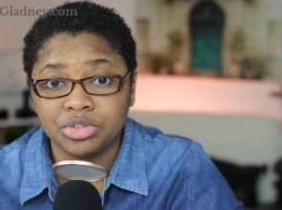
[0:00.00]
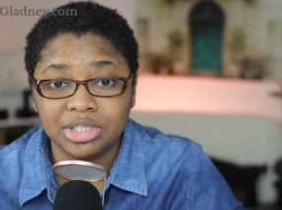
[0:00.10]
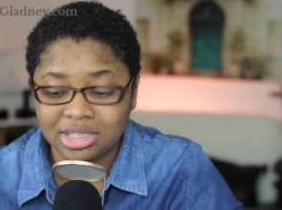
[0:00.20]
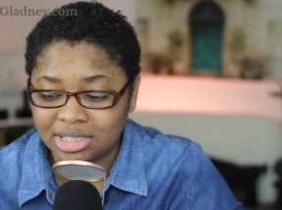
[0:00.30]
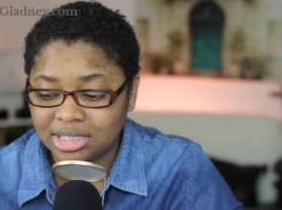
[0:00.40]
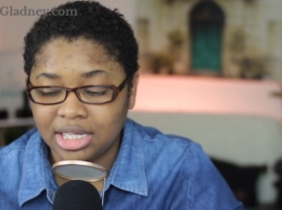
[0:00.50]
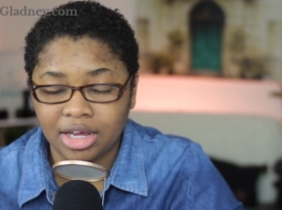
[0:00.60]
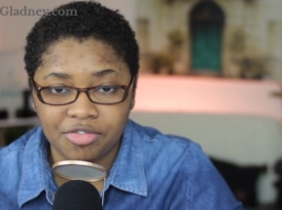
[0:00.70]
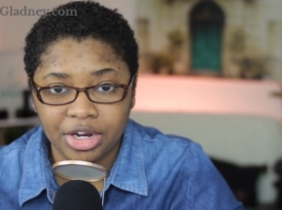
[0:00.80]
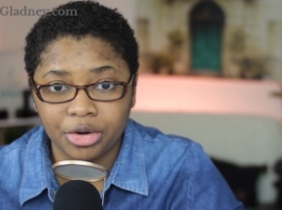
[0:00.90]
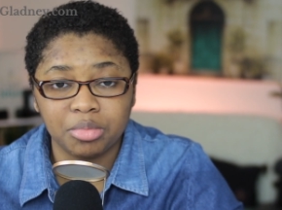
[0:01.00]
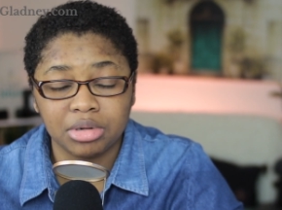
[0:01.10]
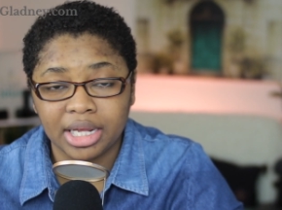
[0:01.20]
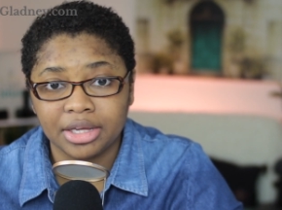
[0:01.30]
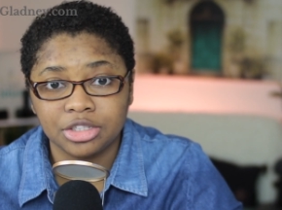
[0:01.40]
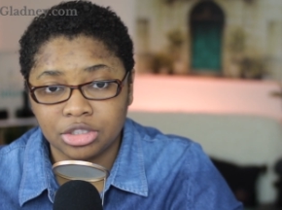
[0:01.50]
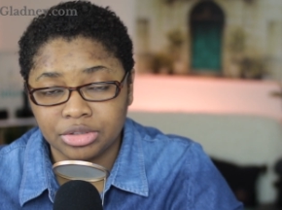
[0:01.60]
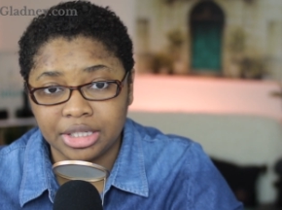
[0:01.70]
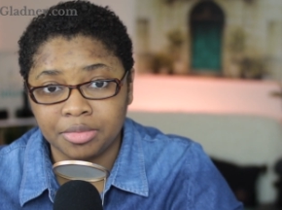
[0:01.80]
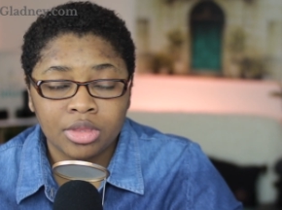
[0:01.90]
You need to see a very blank
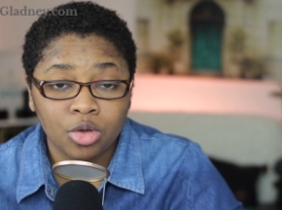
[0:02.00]
screen.